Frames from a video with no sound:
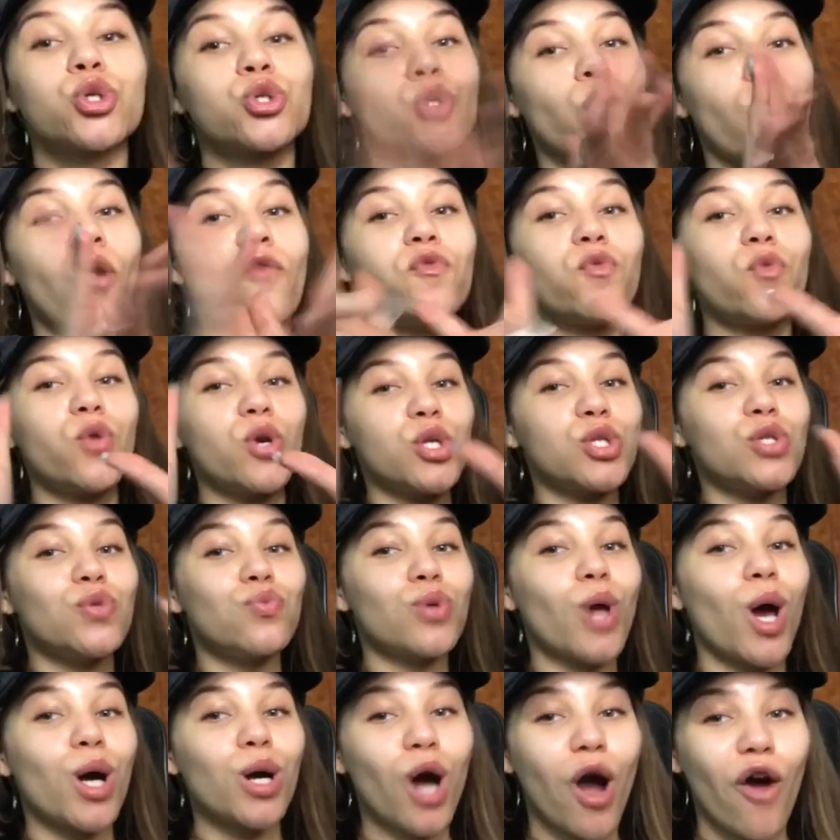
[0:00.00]
So, if you wanna see
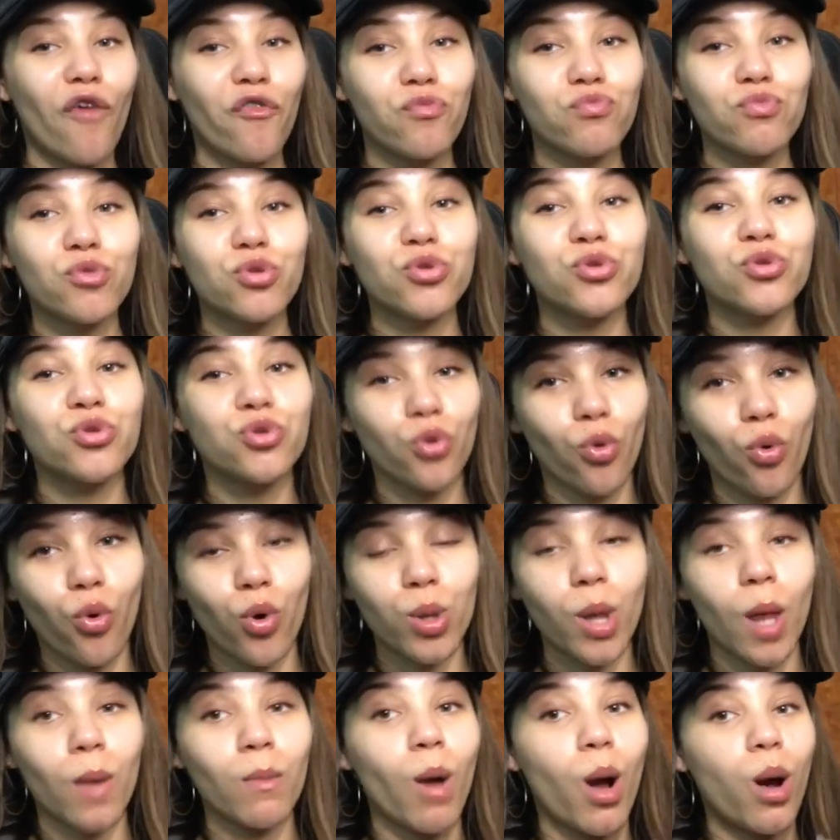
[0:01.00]
what I got from the
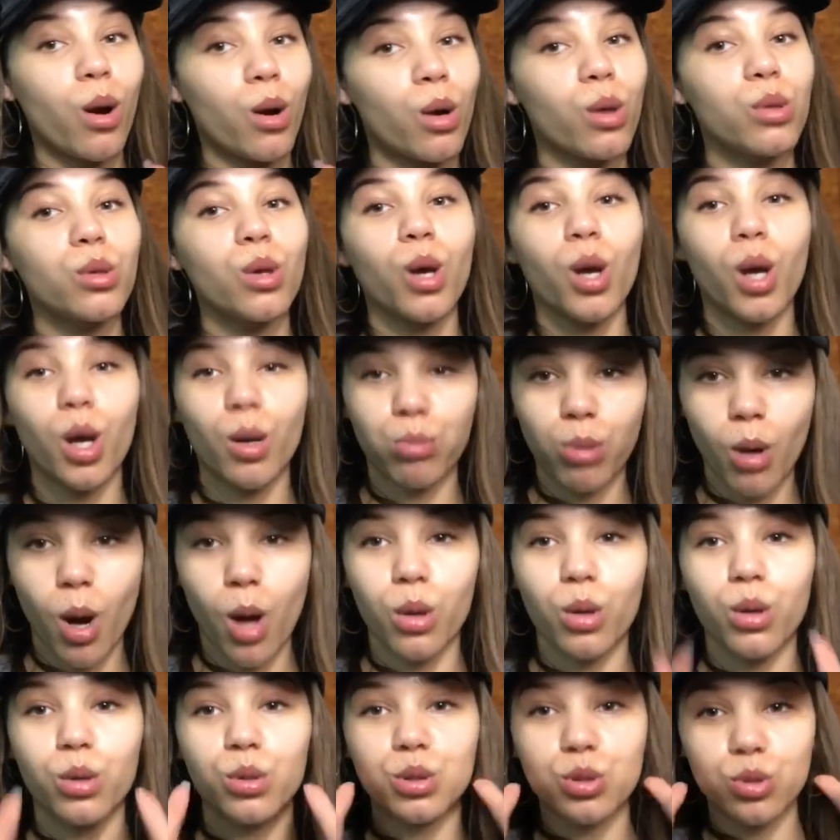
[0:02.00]
store, like my curly hair
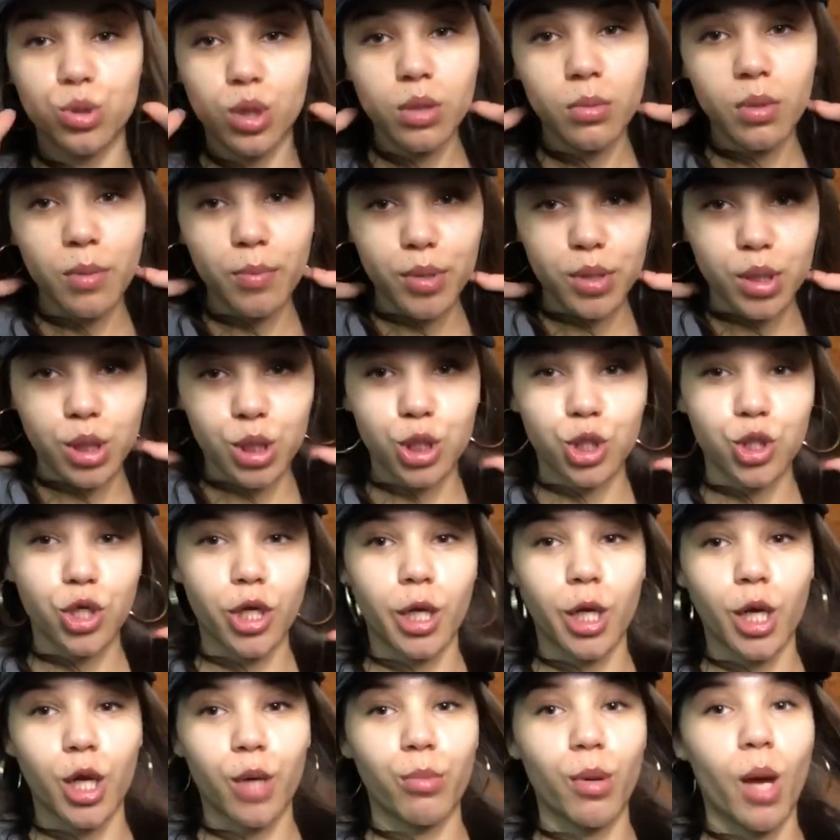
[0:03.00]
products, you know, let me put this
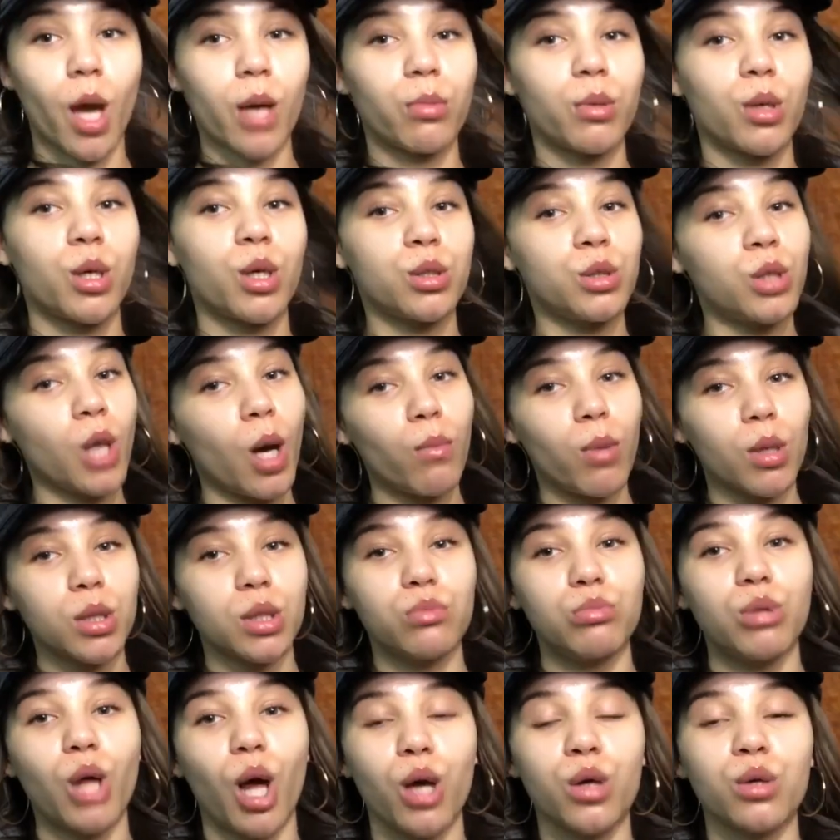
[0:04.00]
straight hair back because y'all
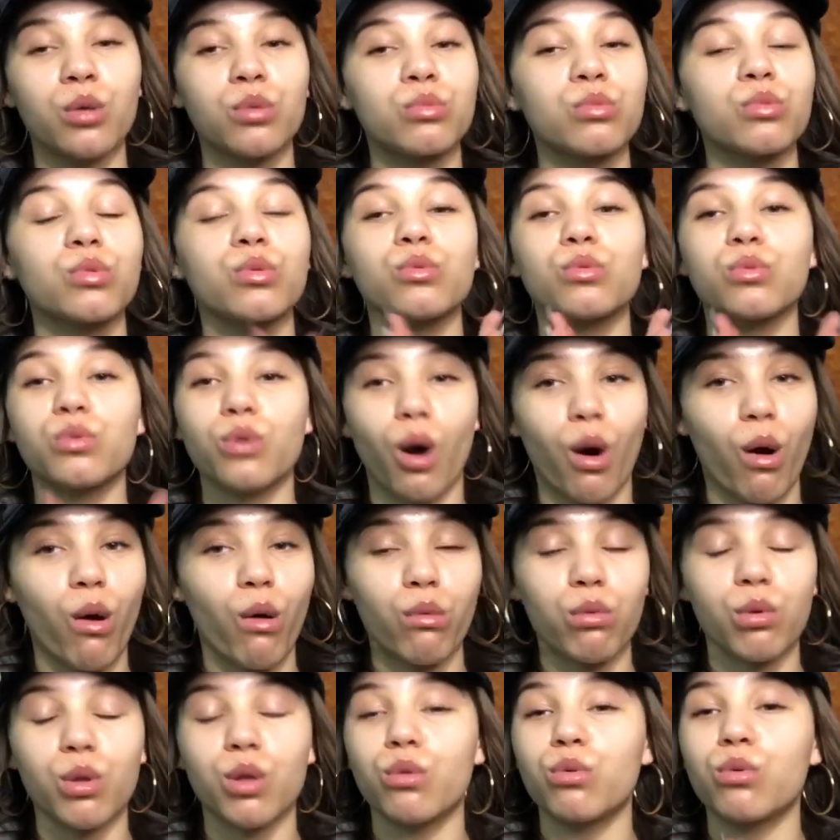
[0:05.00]
about to be like,
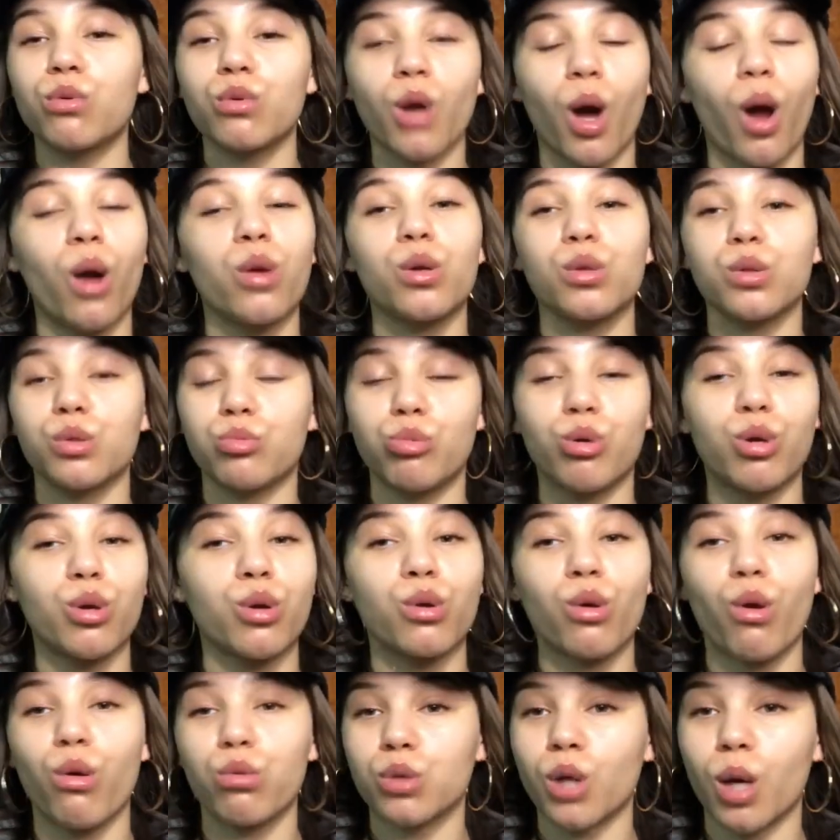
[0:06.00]
no, you do not need to
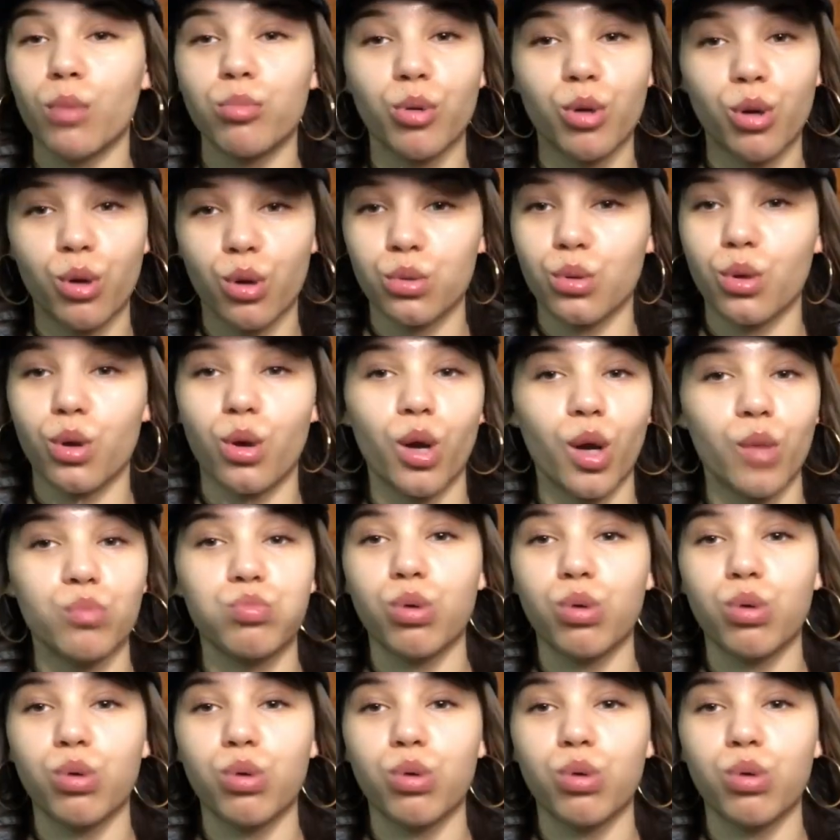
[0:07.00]
get no type of curly hair